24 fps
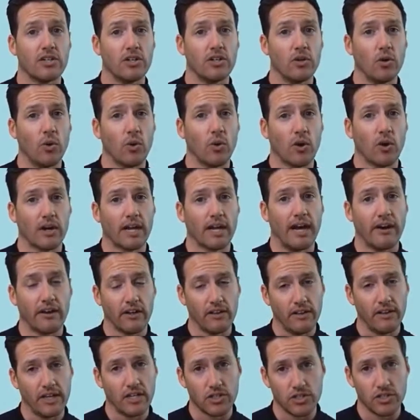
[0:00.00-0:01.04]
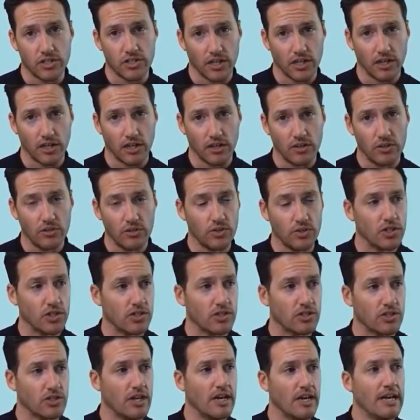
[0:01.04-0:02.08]
your calculations and
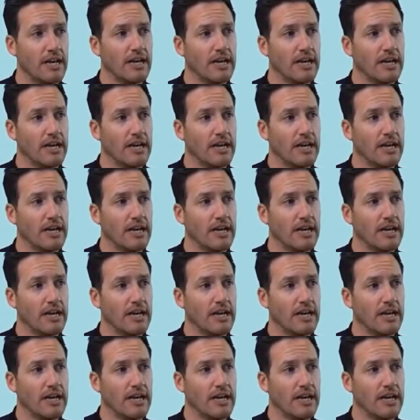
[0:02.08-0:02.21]
conclusions.